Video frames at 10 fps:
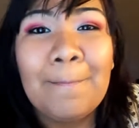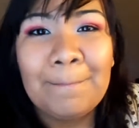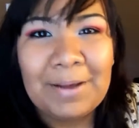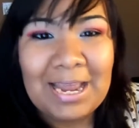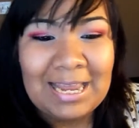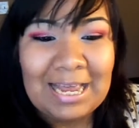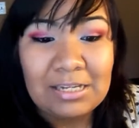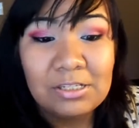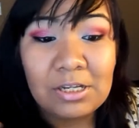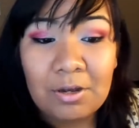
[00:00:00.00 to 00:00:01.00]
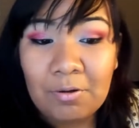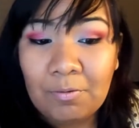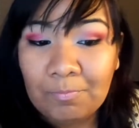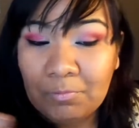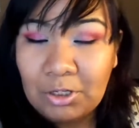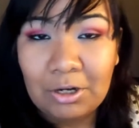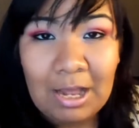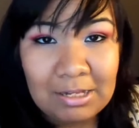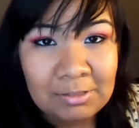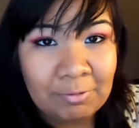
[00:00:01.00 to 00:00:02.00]
But yeah, so you don't
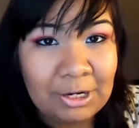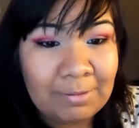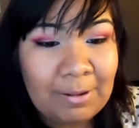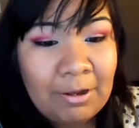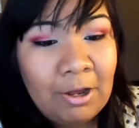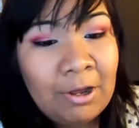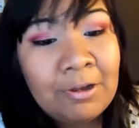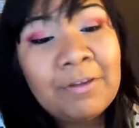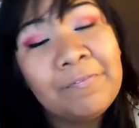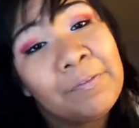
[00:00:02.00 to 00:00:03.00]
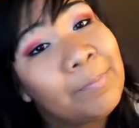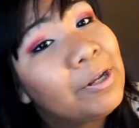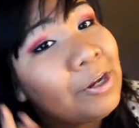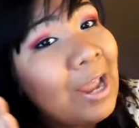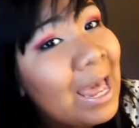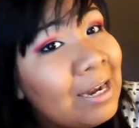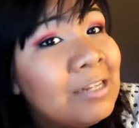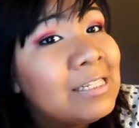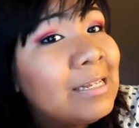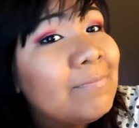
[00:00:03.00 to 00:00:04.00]
have to worry about, oh, if you put your head
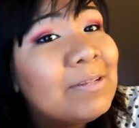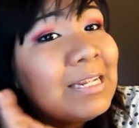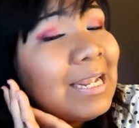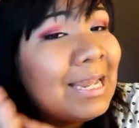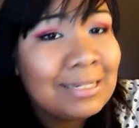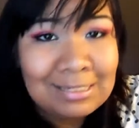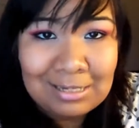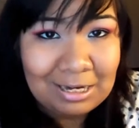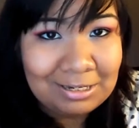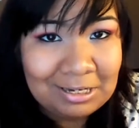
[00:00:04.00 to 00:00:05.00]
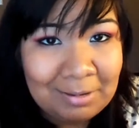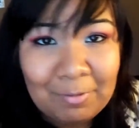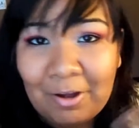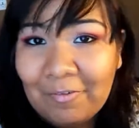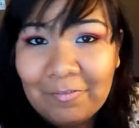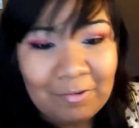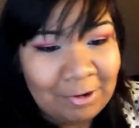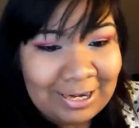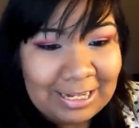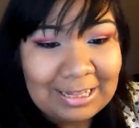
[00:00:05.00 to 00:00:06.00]
on something, it's not going to come off or
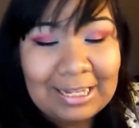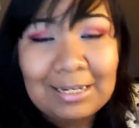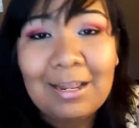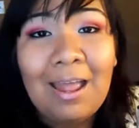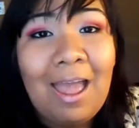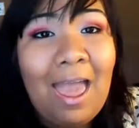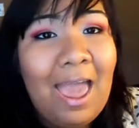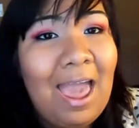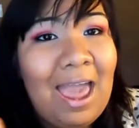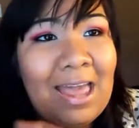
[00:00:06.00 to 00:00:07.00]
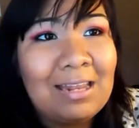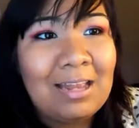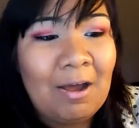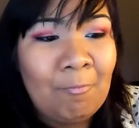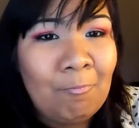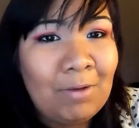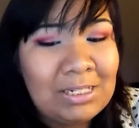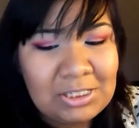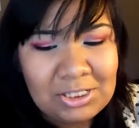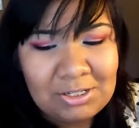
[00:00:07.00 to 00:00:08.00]
anything. And
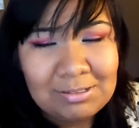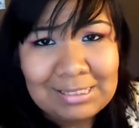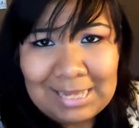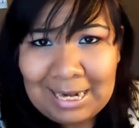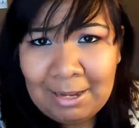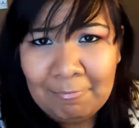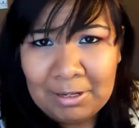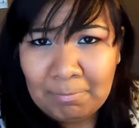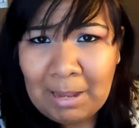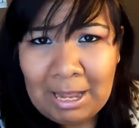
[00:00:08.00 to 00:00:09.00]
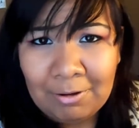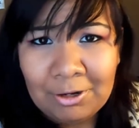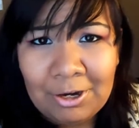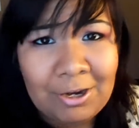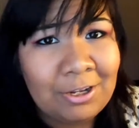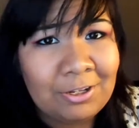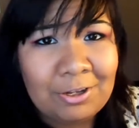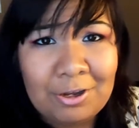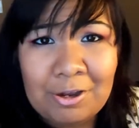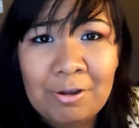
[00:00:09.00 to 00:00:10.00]
once you set it with powder,
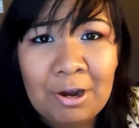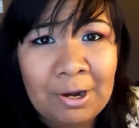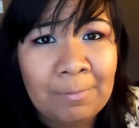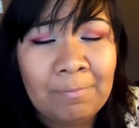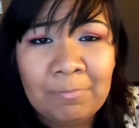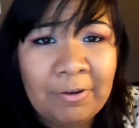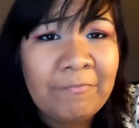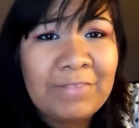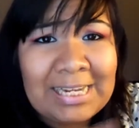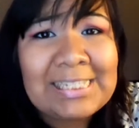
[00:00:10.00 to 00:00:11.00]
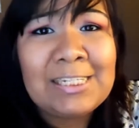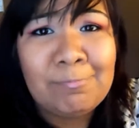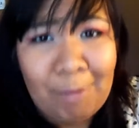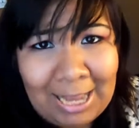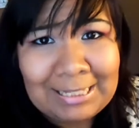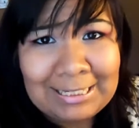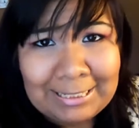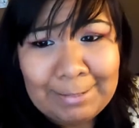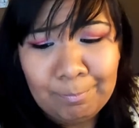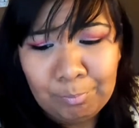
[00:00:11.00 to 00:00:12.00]
your face is
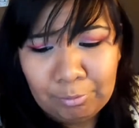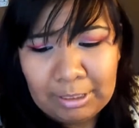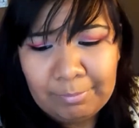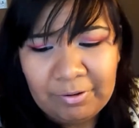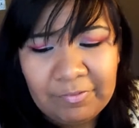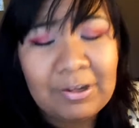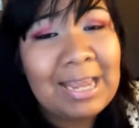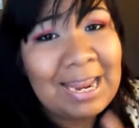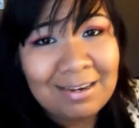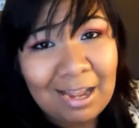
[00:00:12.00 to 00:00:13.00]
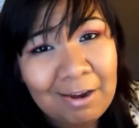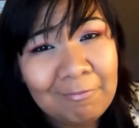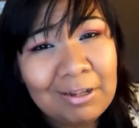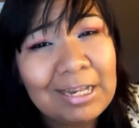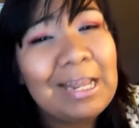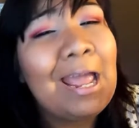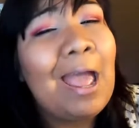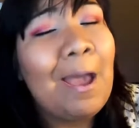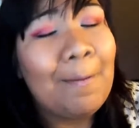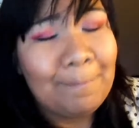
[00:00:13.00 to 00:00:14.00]
practically bulletproof. Okay, not really,
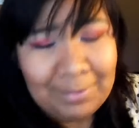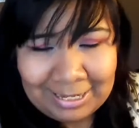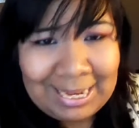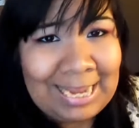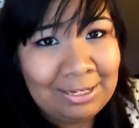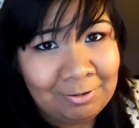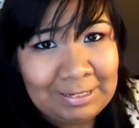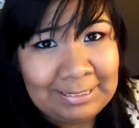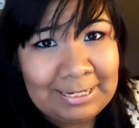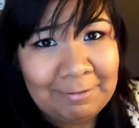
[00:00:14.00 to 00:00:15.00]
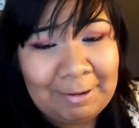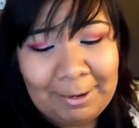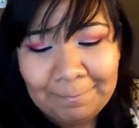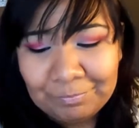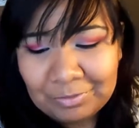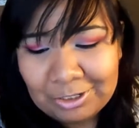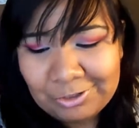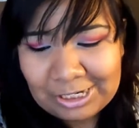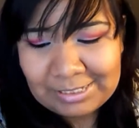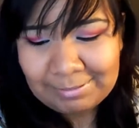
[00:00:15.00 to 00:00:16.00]
but it ain't going anywhere.
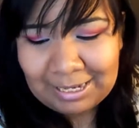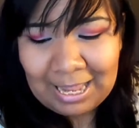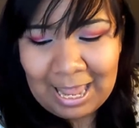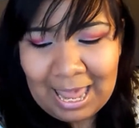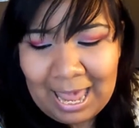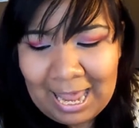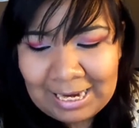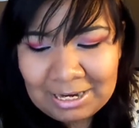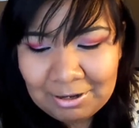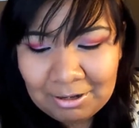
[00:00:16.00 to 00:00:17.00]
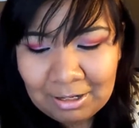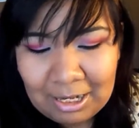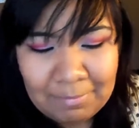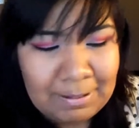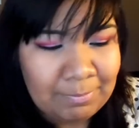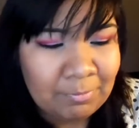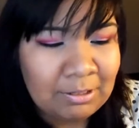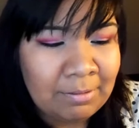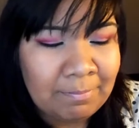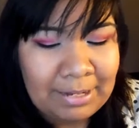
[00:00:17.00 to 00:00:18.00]
Trust me. And I know a lot of people
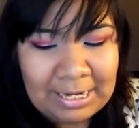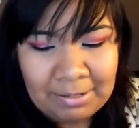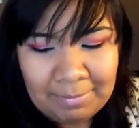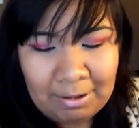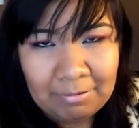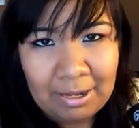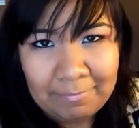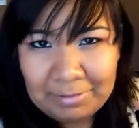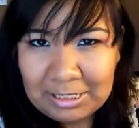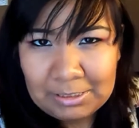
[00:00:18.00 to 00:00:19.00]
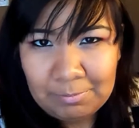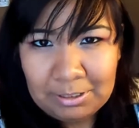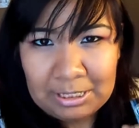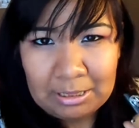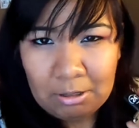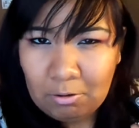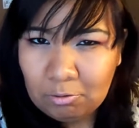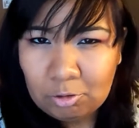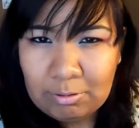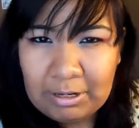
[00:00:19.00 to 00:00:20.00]
complain about companies putting the whole
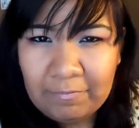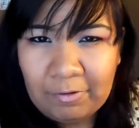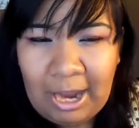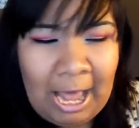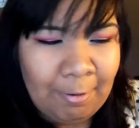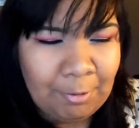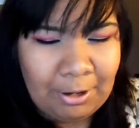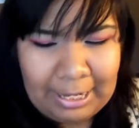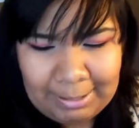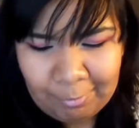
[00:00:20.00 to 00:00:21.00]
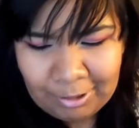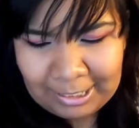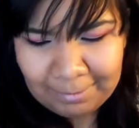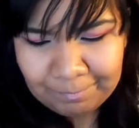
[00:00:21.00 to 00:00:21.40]
24-hour label on it.